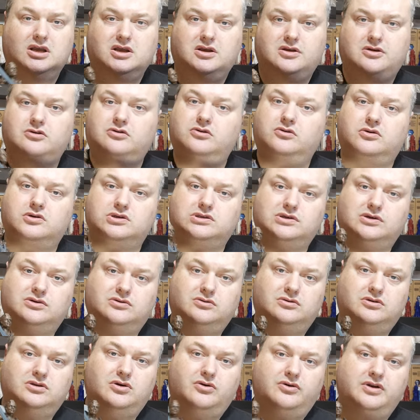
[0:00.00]
You can also
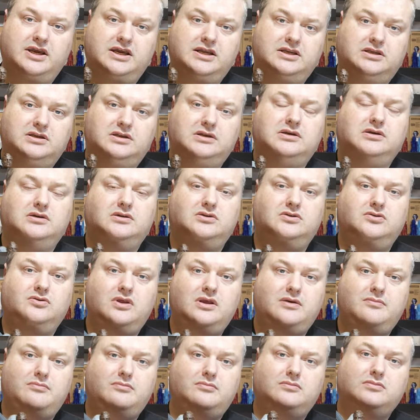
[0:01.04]
donate to
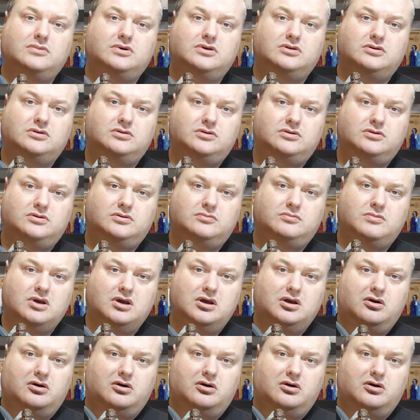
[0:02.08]
them on